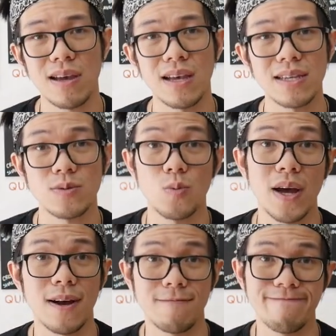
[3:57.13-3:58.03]
as
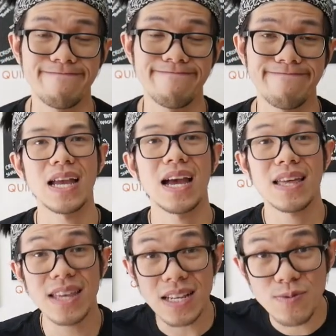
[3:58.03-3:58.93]
well.
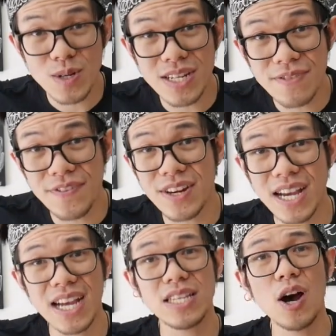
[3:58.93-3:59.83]
Thanks for watching this video
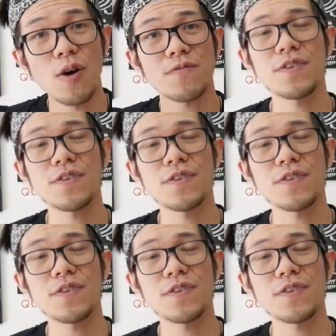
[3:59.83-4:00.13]
guys, hope